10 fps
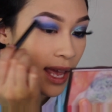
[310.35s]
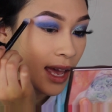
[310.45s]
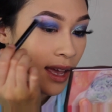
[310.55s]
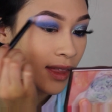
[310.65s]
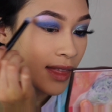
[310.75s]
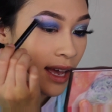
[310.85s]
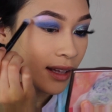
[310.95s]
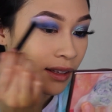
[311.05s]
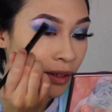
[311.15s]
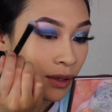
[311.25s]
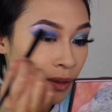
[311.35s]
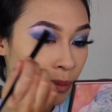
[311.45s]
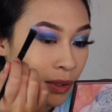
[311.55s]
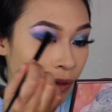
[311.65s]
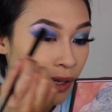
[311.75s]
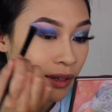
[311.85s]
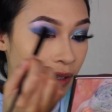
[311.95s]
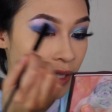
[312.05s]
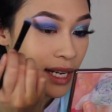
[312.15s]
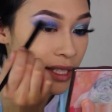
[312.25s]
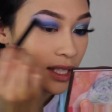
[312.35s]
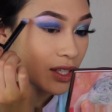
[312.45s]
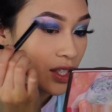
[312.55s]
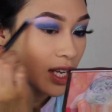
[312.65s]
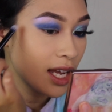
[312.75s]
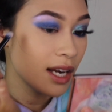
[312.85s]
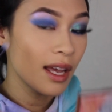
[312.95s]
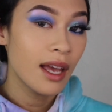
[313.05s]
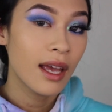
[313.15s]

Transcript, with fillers: and that little blue iridescent shade,